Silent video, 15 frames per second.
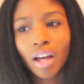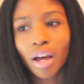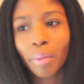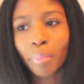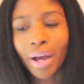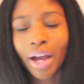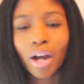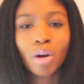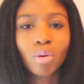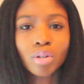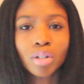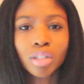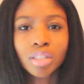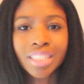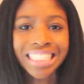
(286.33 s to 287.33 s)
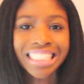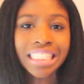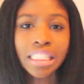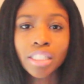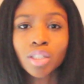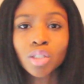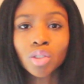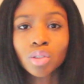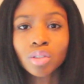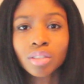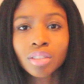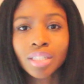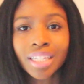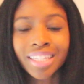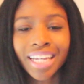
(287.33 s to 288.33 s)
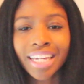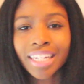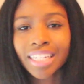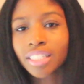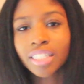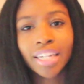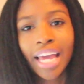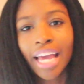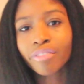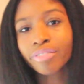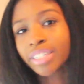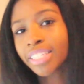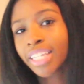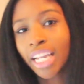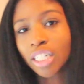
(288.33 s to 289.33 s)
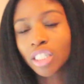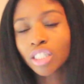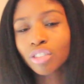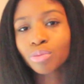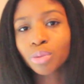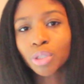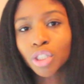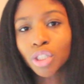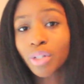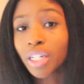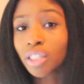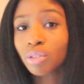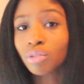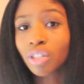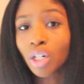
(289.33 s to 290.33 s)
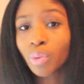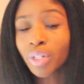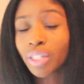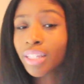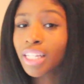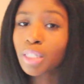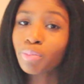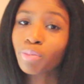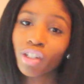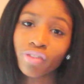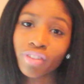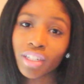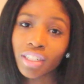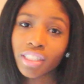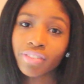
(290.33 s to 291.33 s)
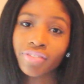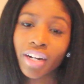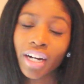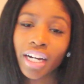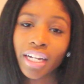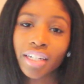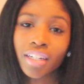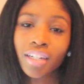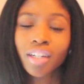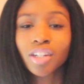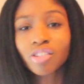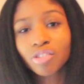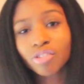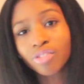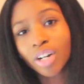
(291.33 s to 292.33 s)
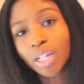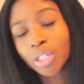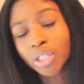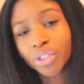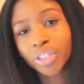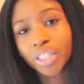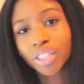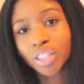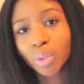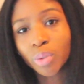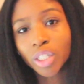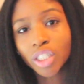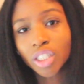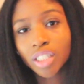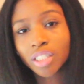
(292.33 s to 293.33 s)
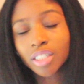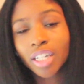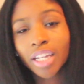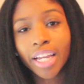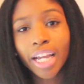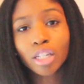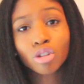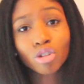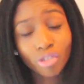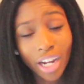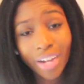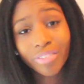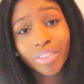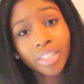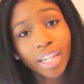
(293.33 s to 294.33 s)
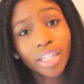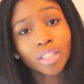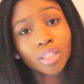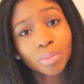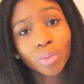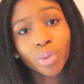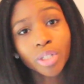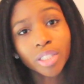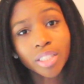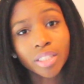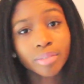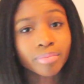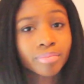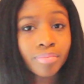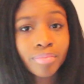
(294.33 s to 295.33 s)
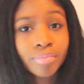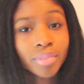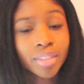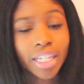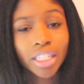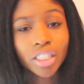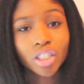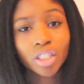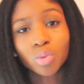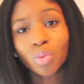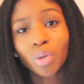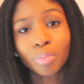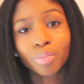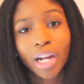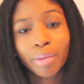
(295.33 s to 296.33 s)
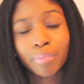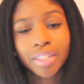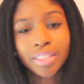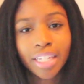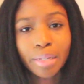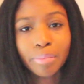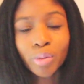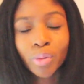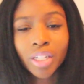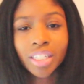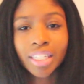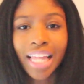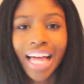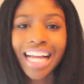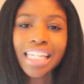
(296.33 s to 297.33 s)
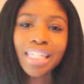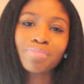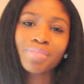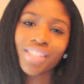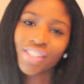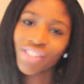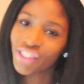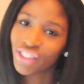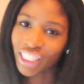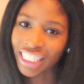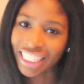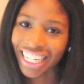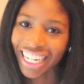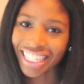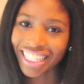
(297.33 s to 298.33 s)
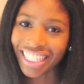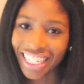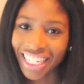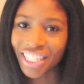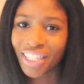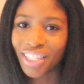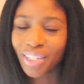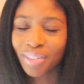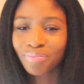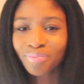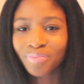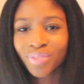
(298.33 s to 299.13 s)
about the deal that isn't advantageous for you, and you know it. That's perfectly fine. You follow your intuition, and you gravitate towards it. That's just one prime example. And last but certainly not least,